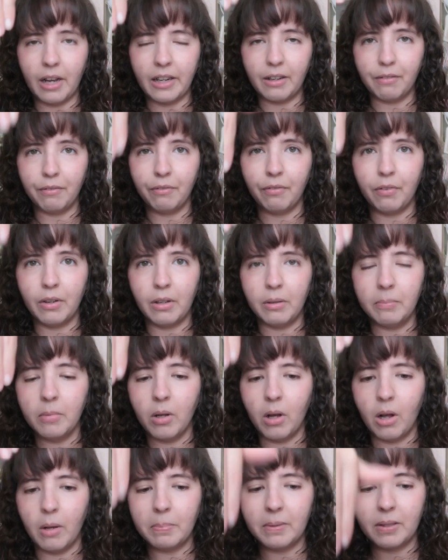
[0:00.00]
can
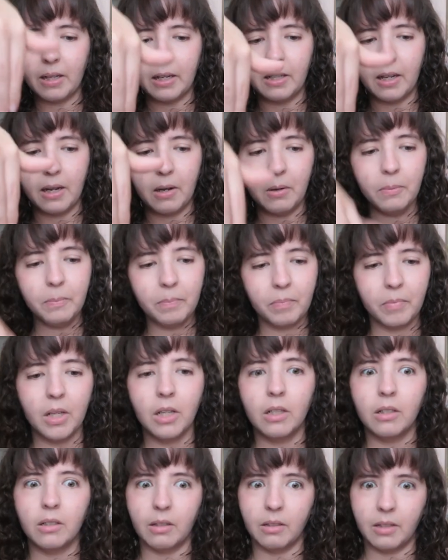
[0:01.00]
film upside down,
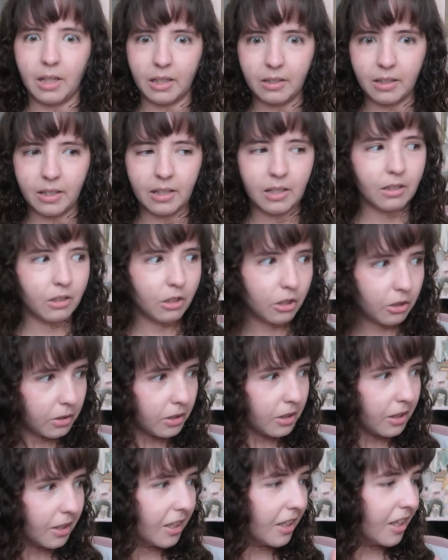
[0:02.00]
so that's
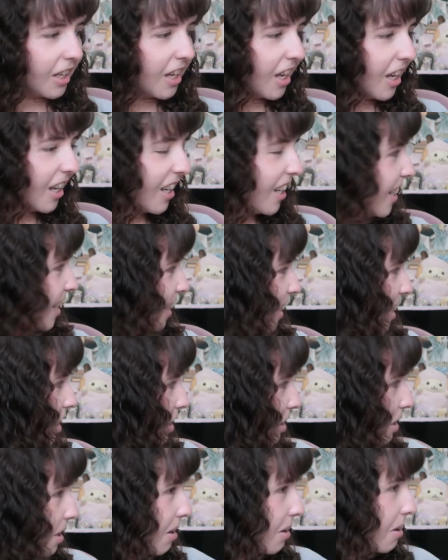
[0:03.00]
good.
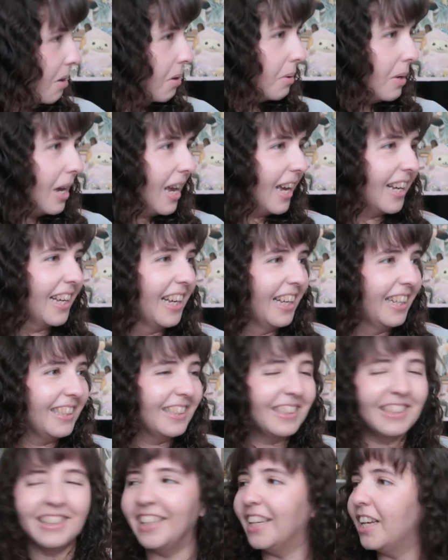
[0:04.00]
So
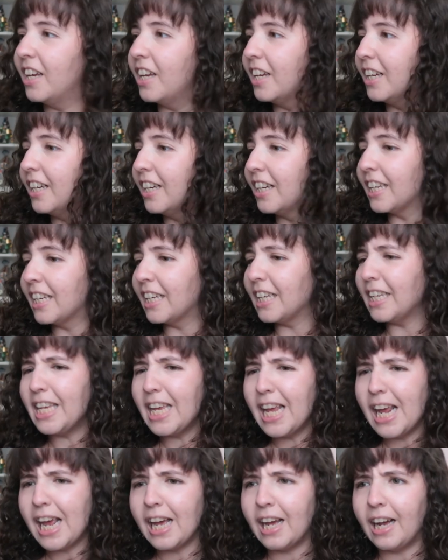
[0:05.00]

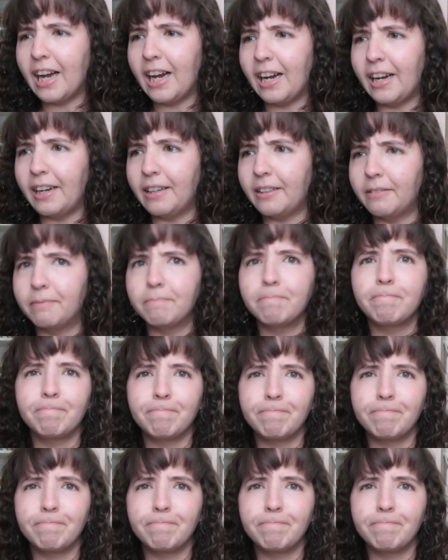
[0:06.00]
yeah,